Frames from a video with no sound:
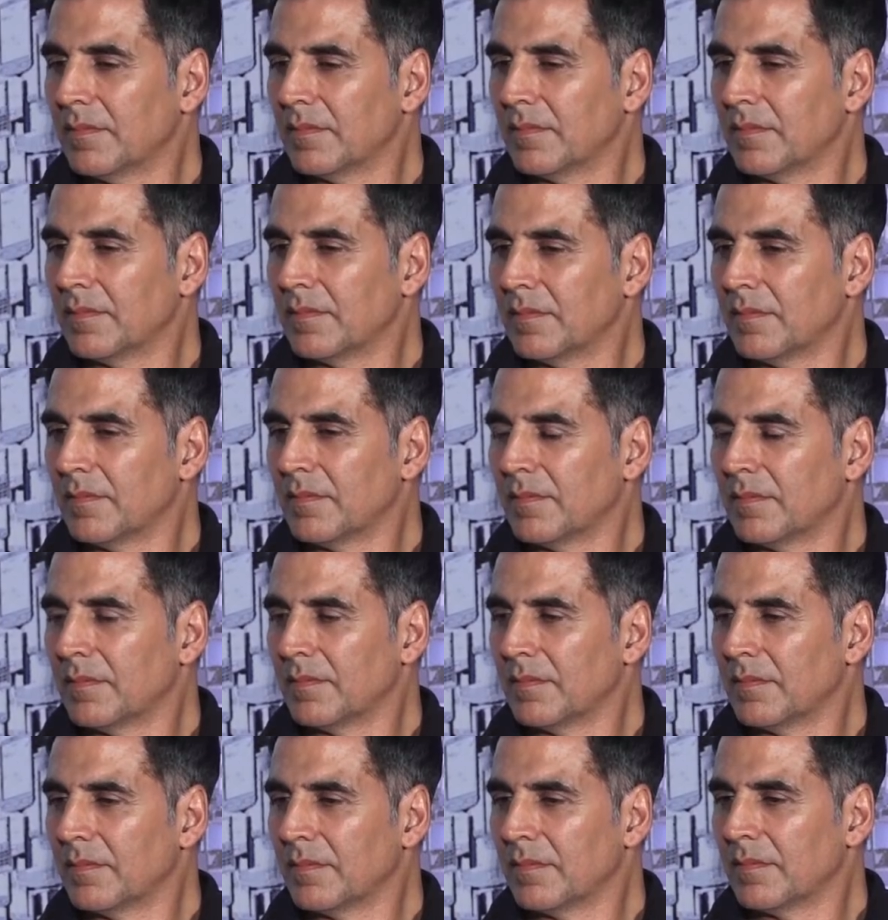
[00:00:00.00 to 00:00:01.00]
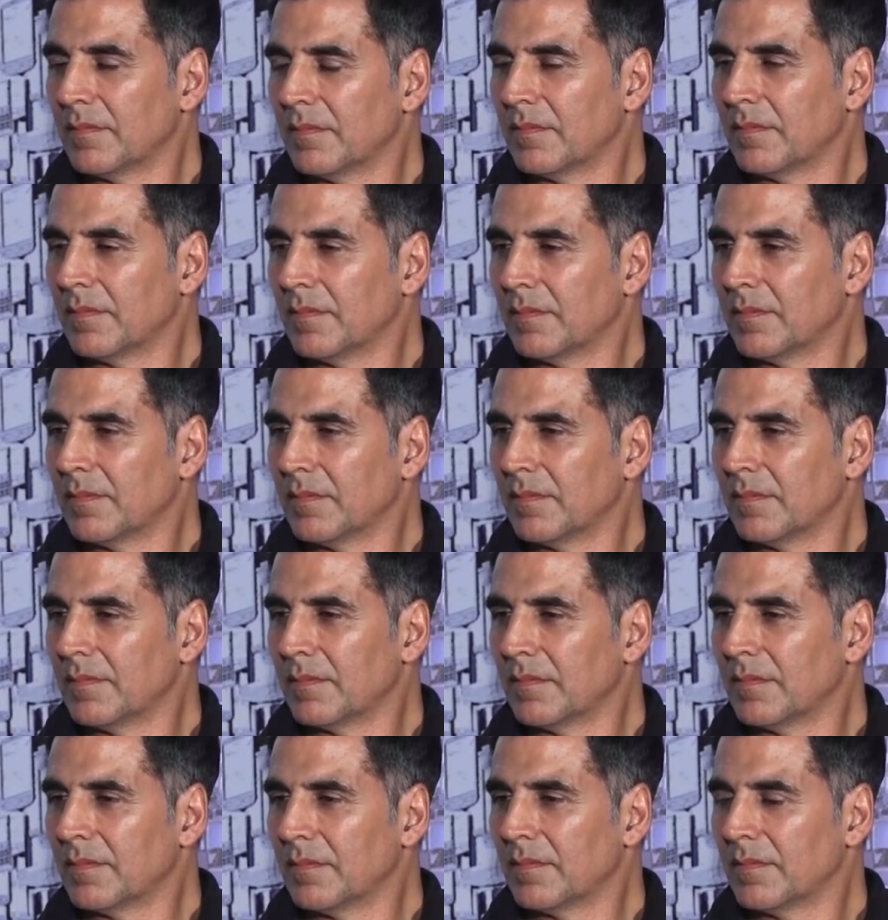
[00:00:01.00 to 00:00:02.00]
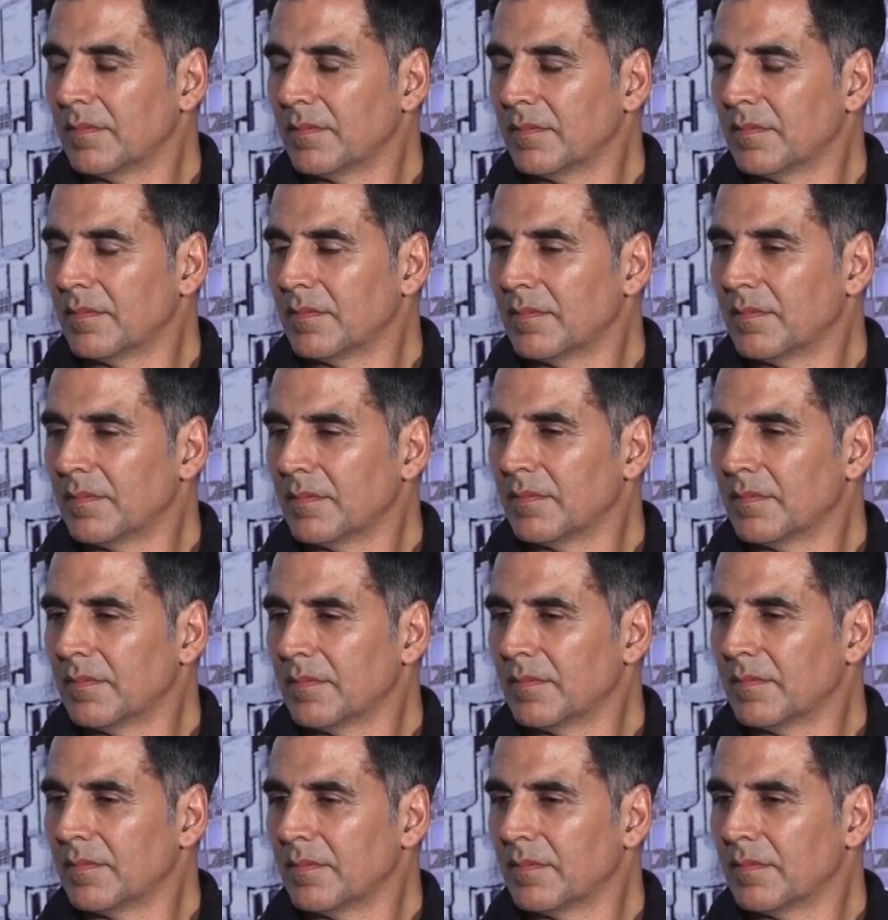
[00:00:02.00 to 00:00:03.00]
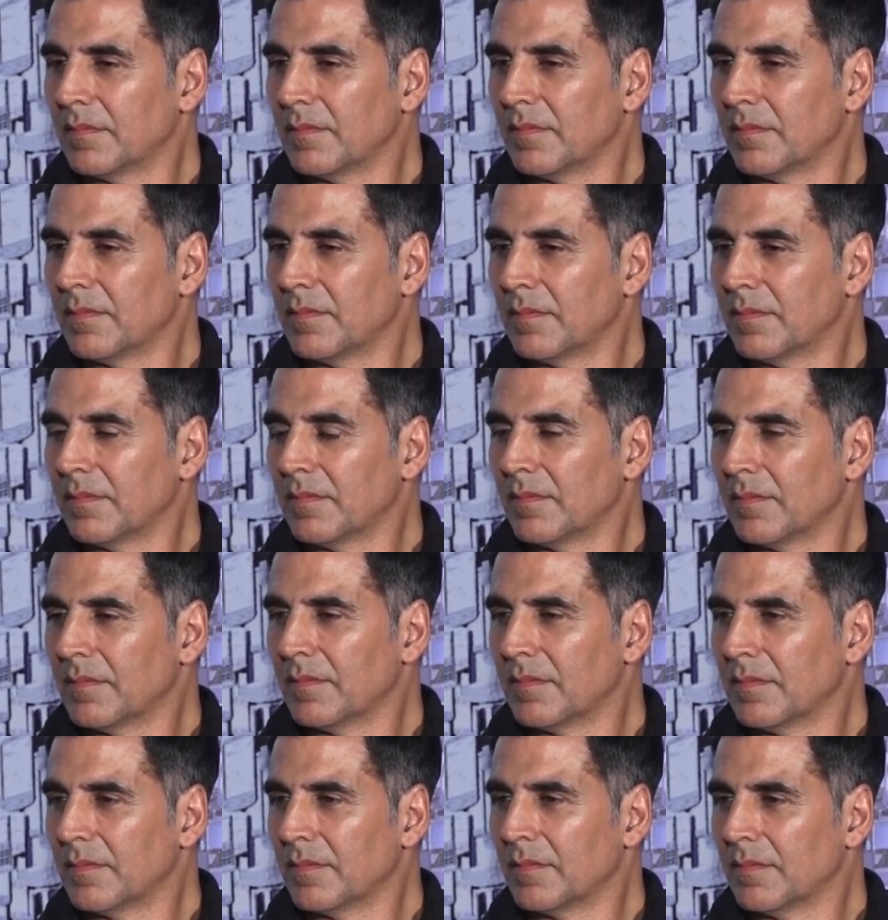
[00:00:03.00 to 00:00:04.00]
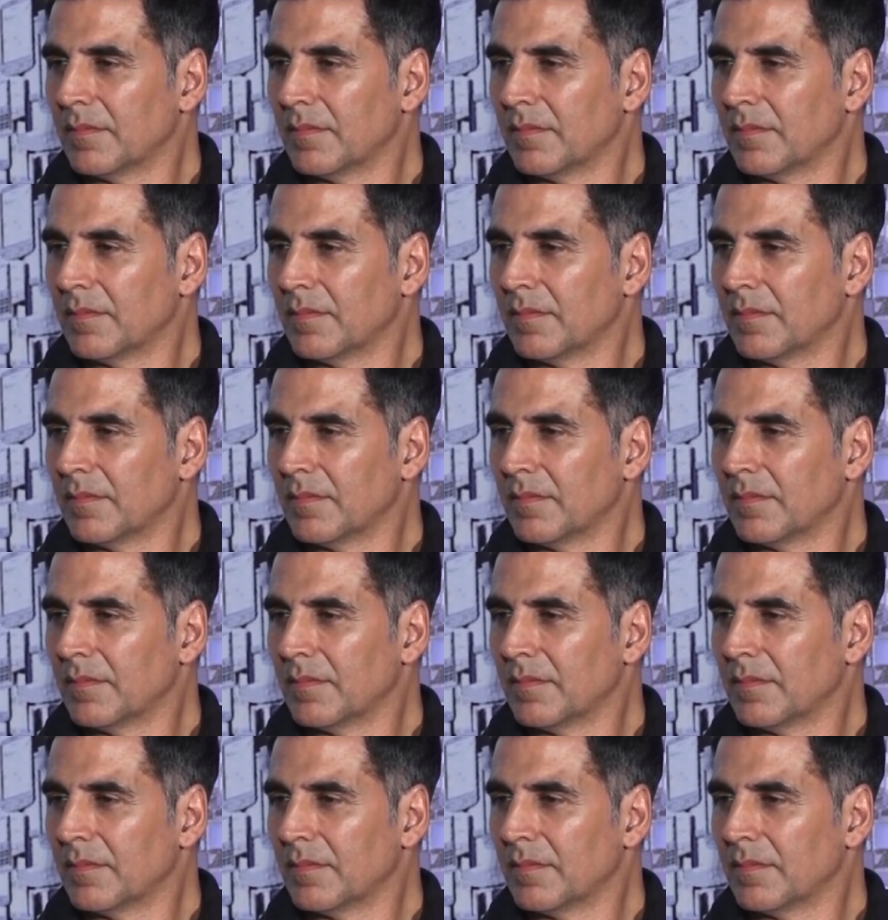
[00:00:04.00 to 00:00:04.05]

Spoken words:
This person isn't speaking.